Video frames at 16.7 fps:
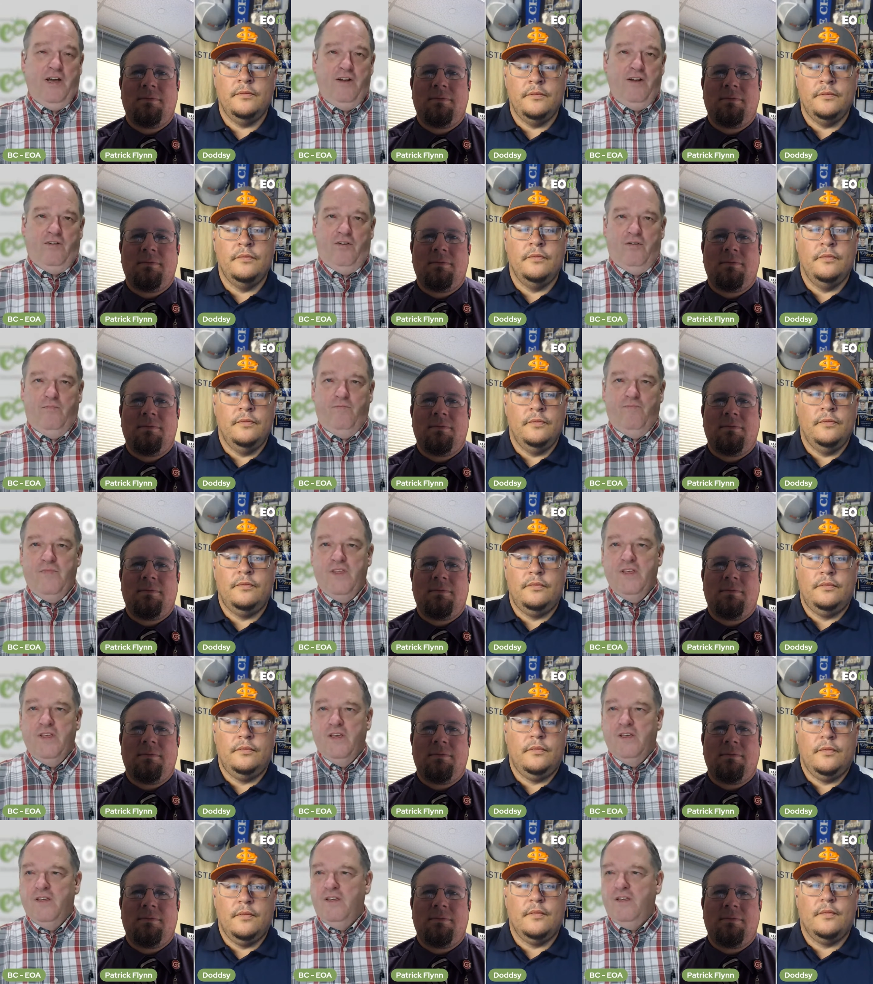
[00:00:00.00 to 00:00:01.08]
Speaker 1: I don't know.
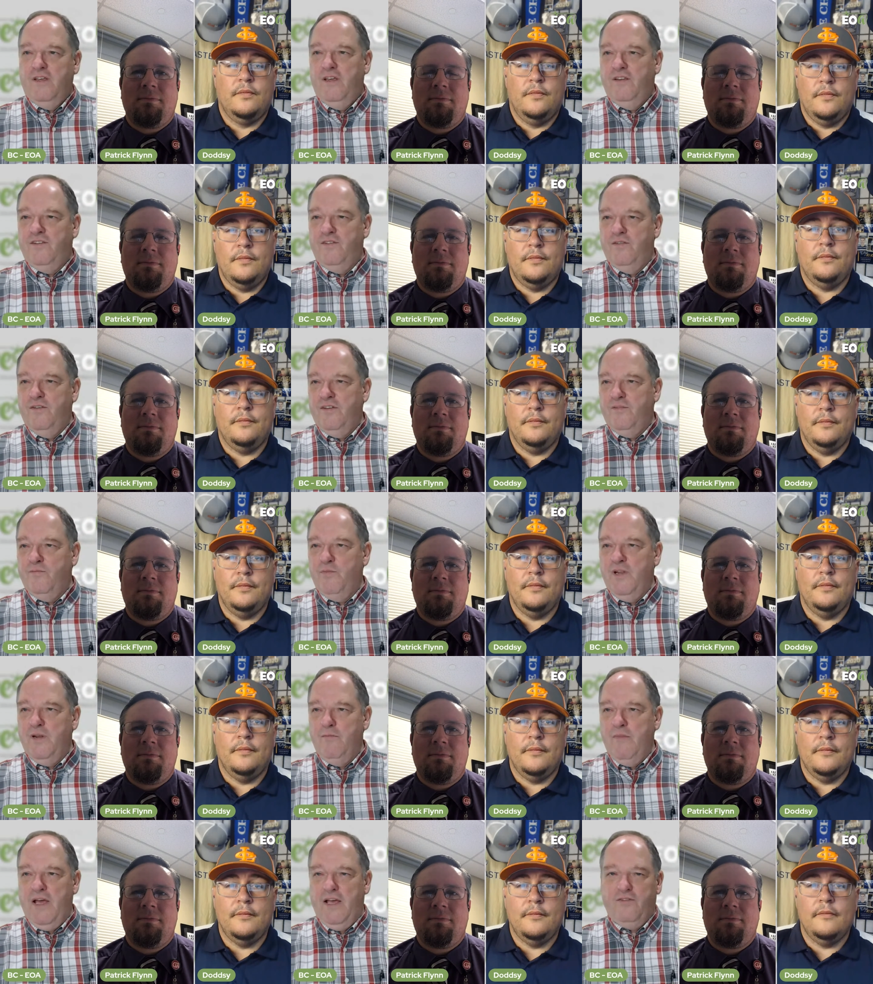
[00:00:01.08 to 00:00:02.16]
It's, it's been a
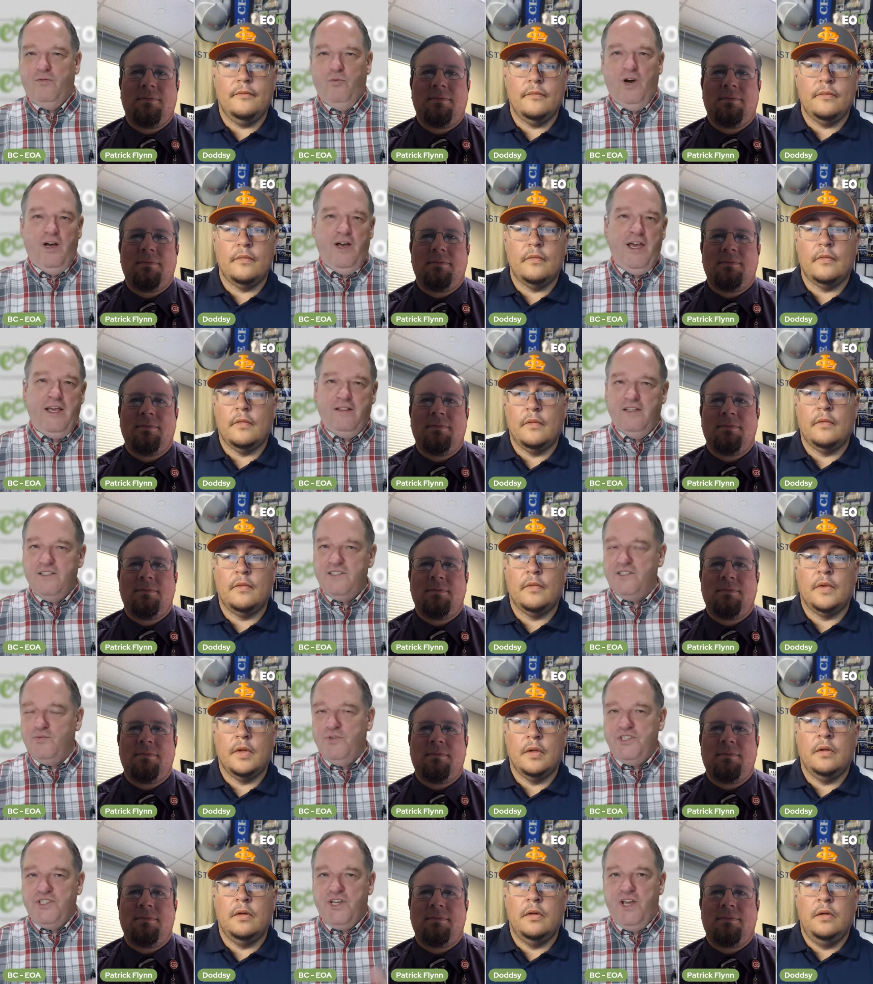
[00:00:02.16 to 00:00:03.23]
mess. Well, Hey, let's
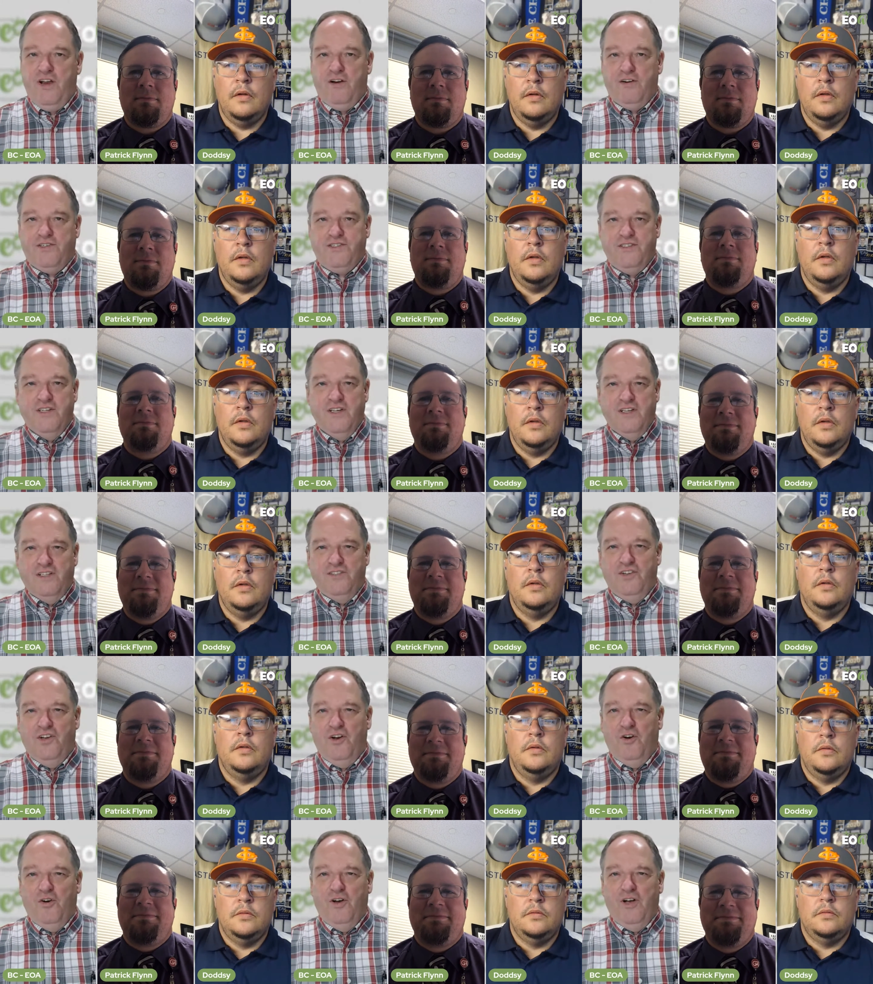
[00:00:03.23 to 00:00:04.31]
switch gears.
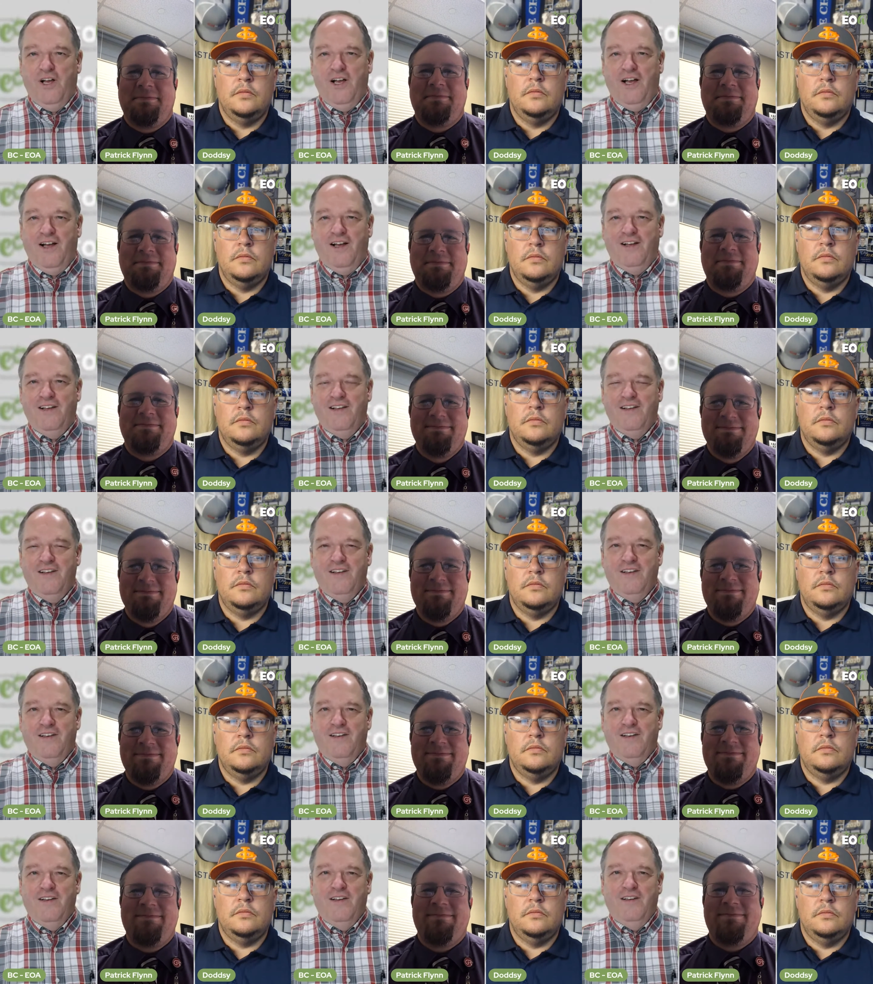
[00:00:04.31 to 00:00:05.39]
So, uh,
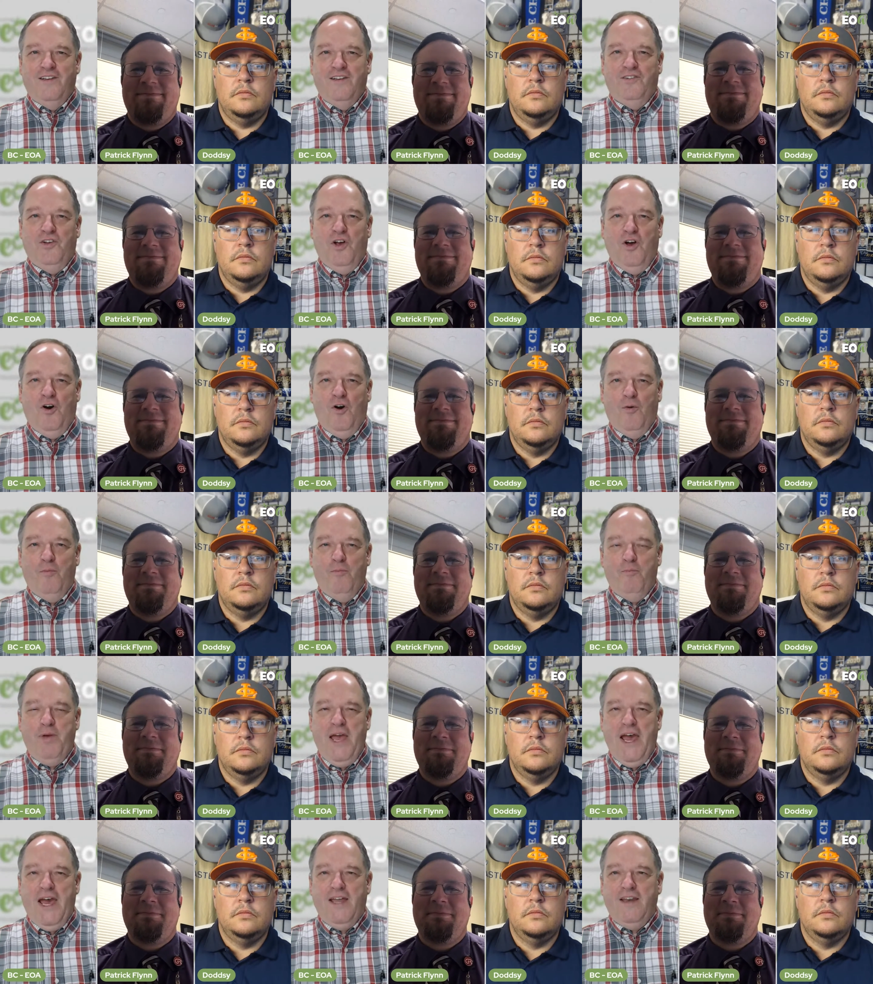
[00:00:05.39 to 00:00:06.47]
so
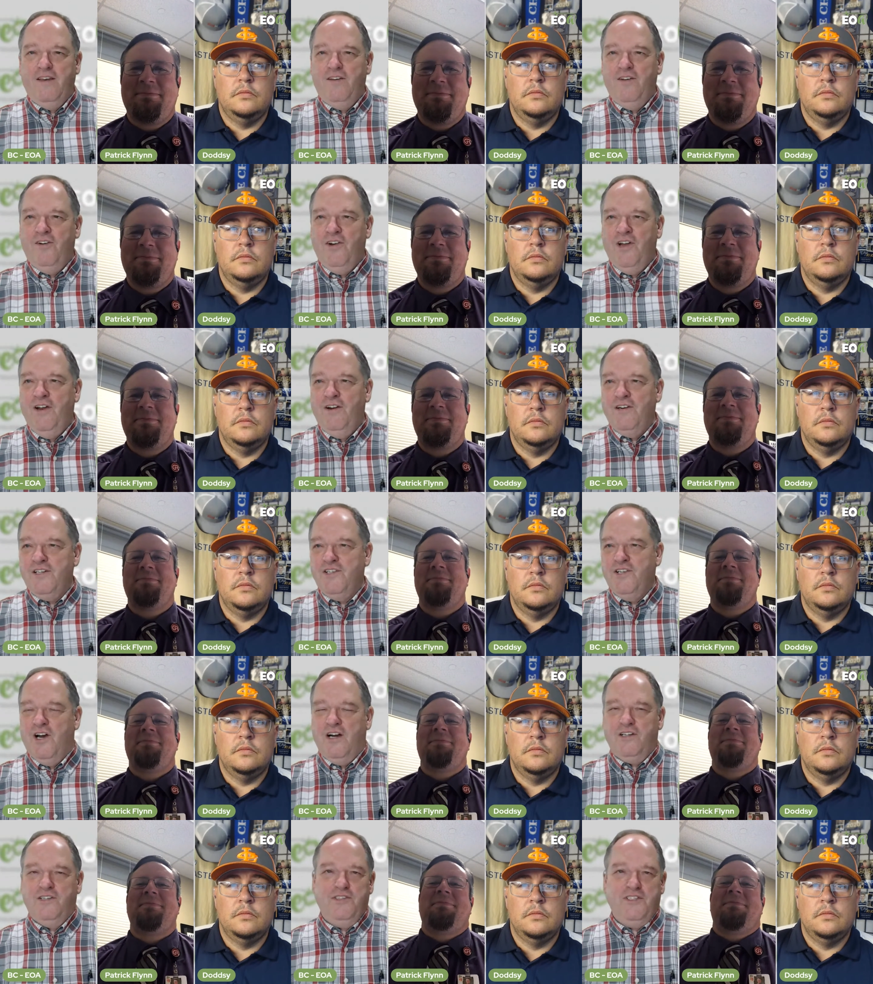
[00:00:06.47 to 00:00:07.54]
Pat, you're here to
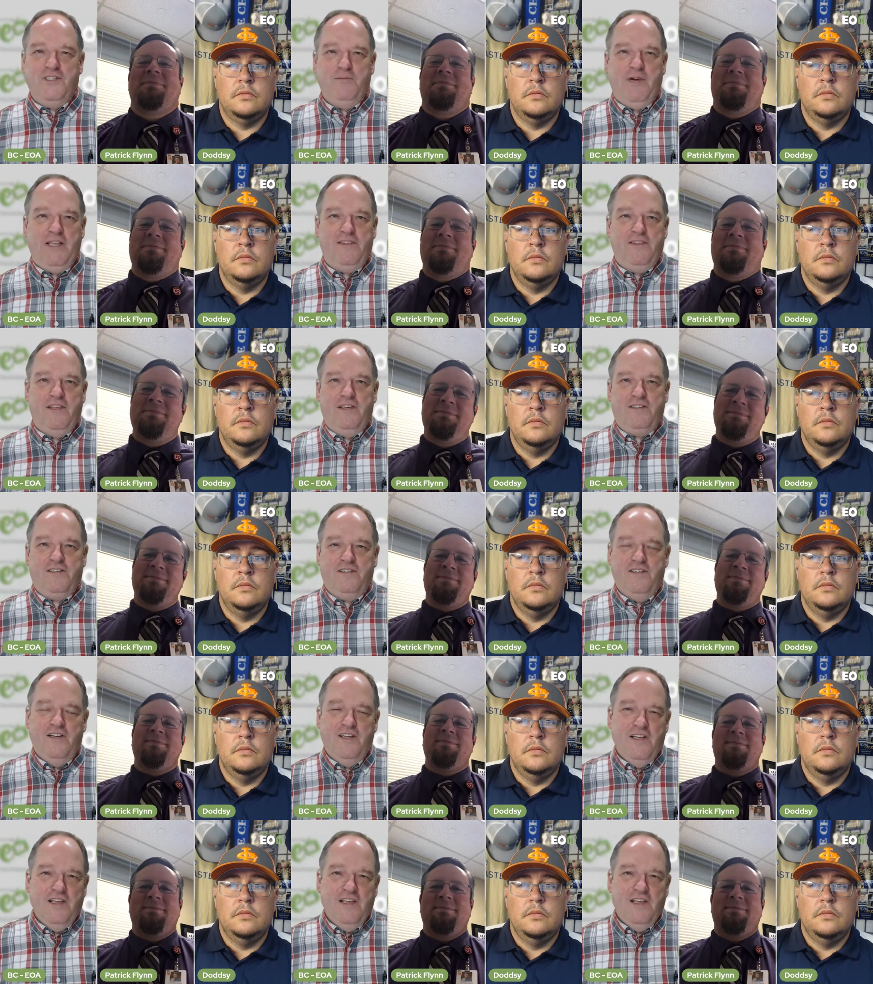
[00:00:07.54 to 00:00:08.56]
talk to us about this